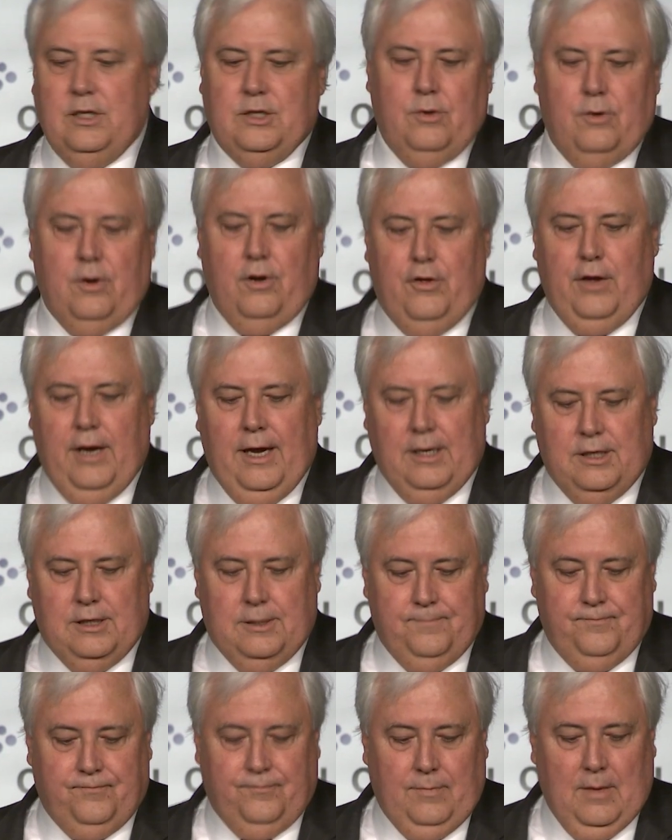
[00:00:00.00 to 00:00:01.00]
sort of things.
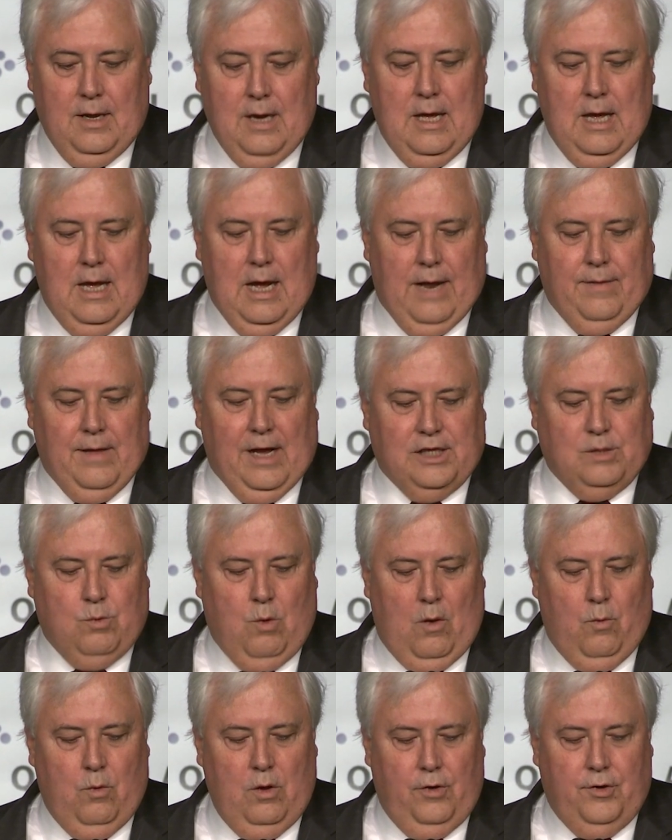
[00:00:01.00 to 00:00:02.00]
And that's
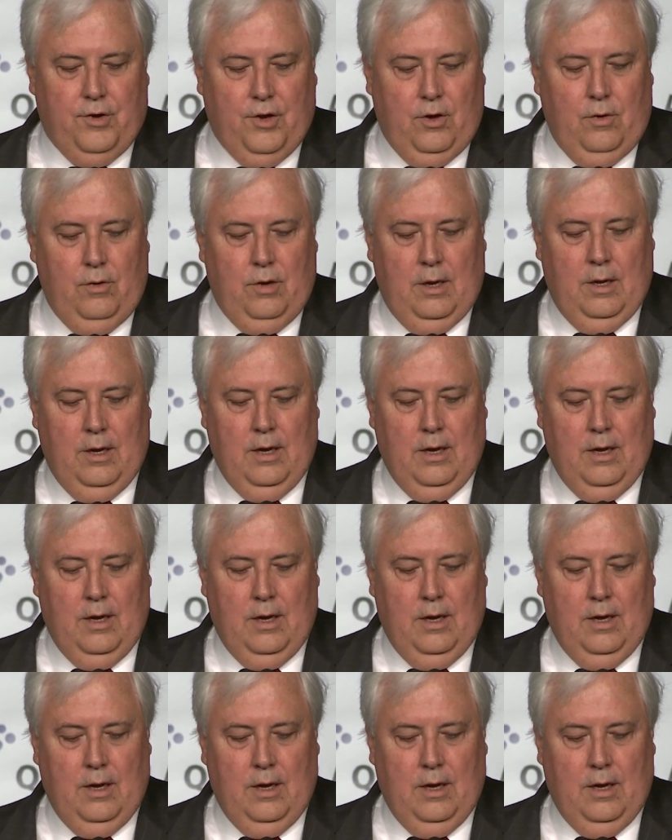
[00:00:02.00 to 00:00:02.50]
what we'll do